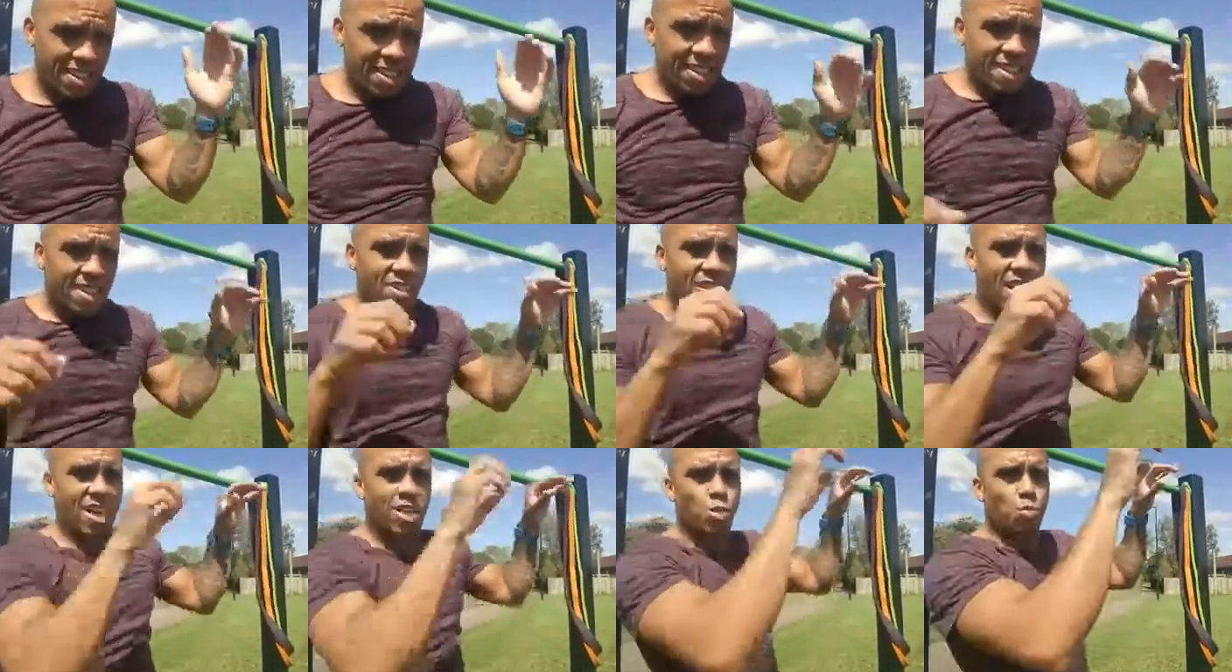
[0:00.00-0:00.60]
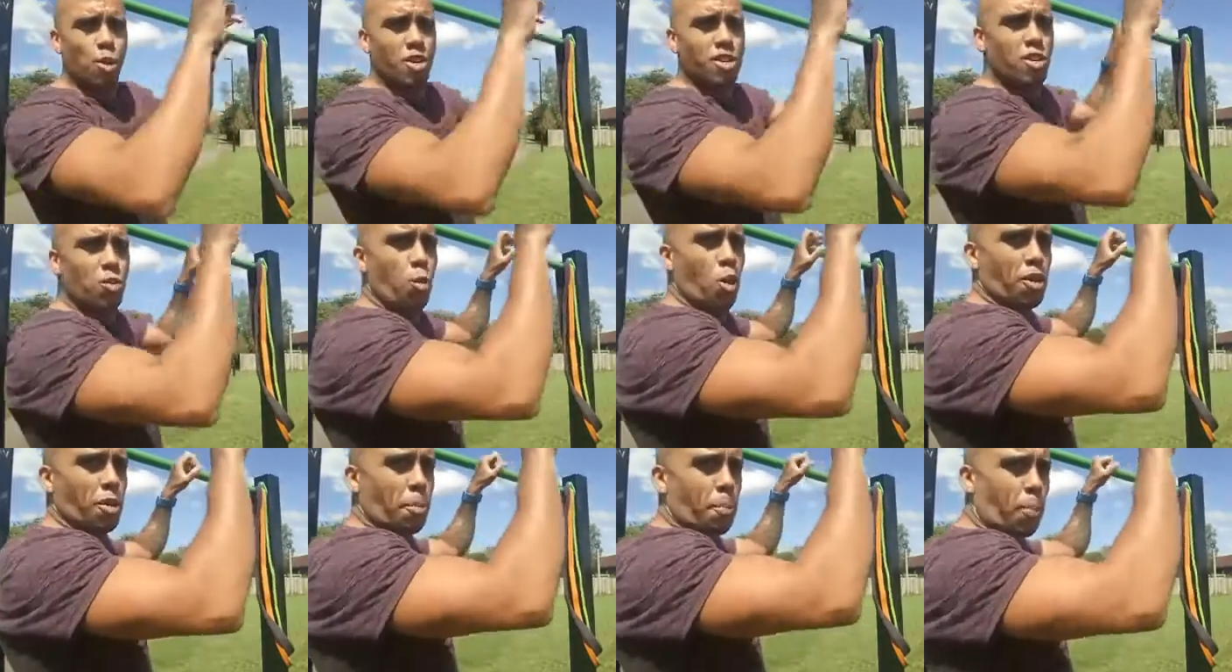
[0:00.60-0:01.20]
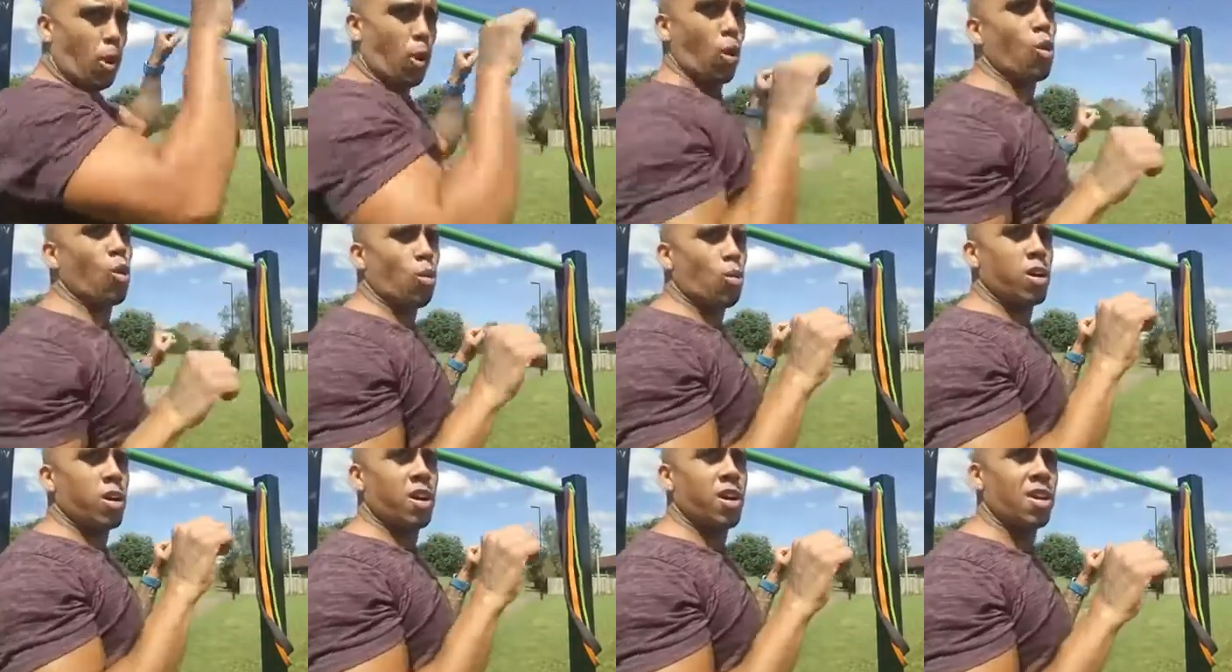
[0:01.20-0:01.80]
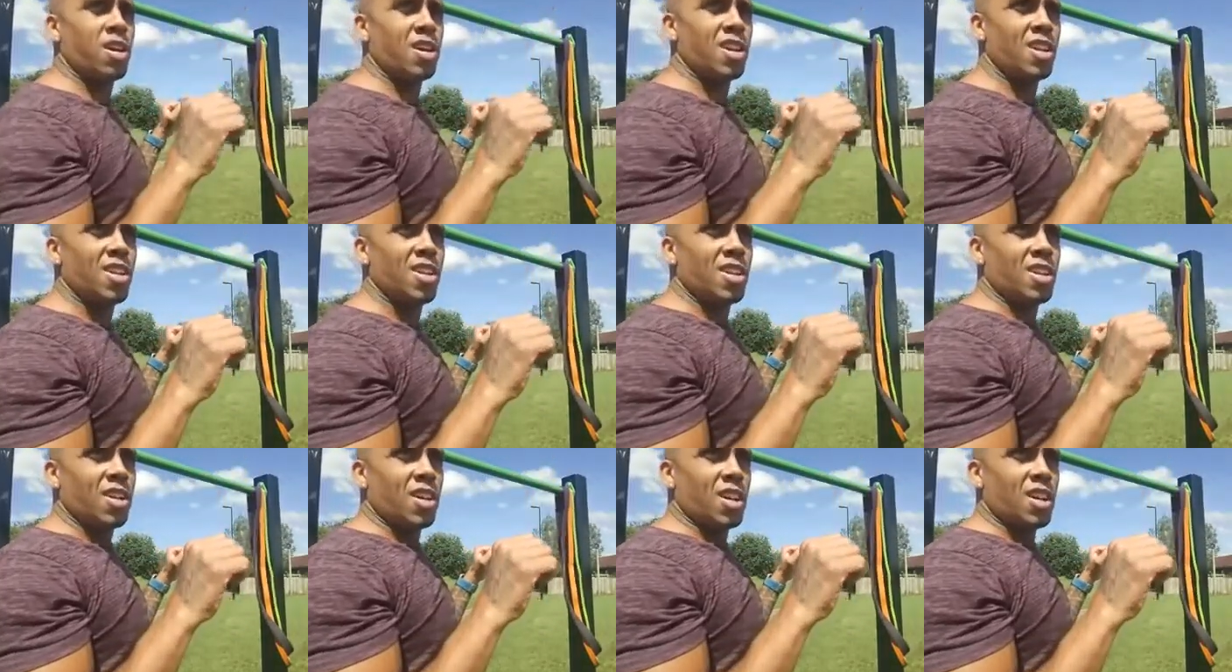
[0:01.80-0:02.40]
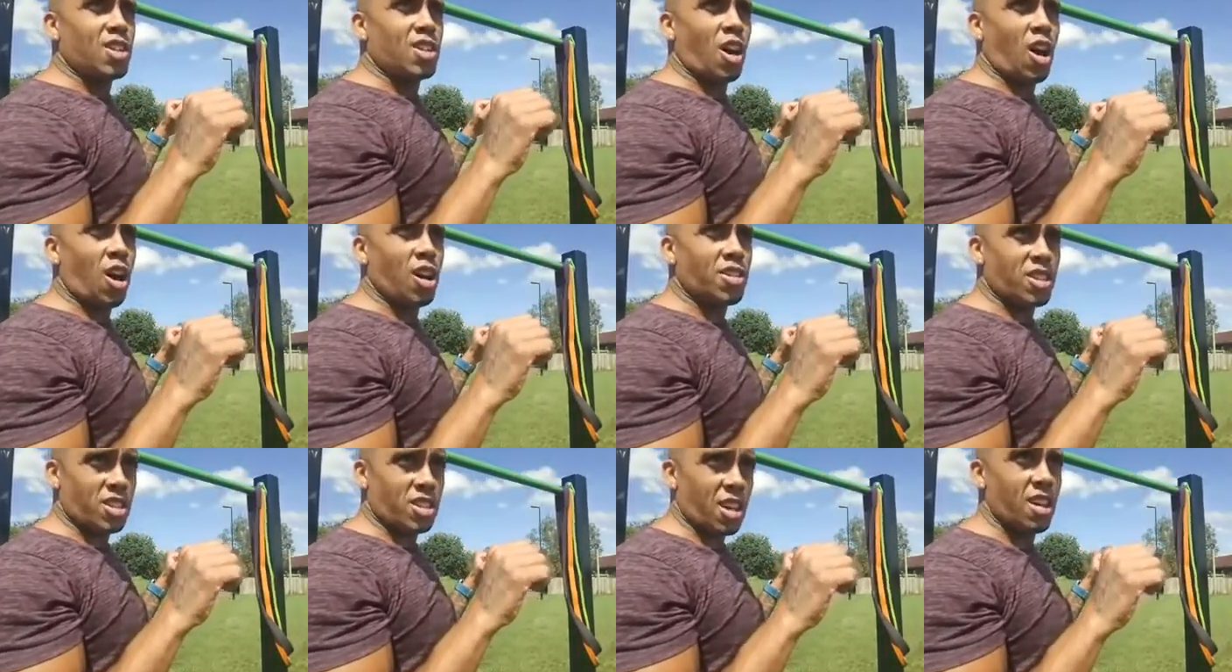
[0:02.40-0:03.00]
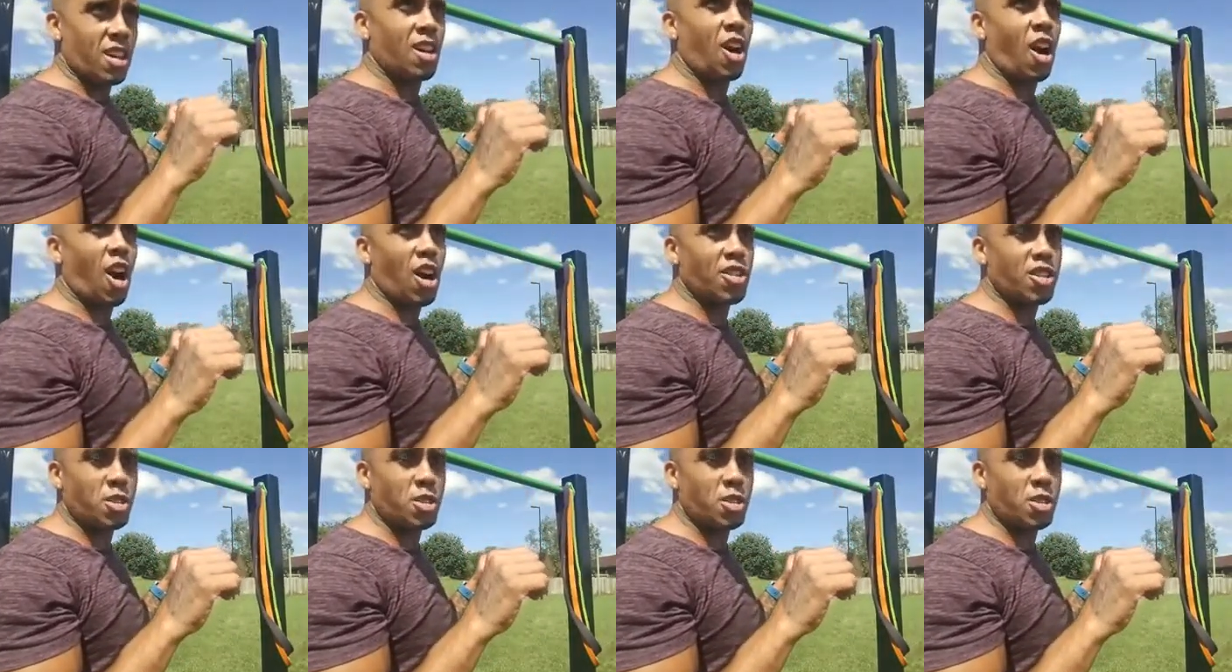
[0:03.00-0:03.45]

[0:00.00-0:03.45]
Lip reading: that's when you want to pull as hard as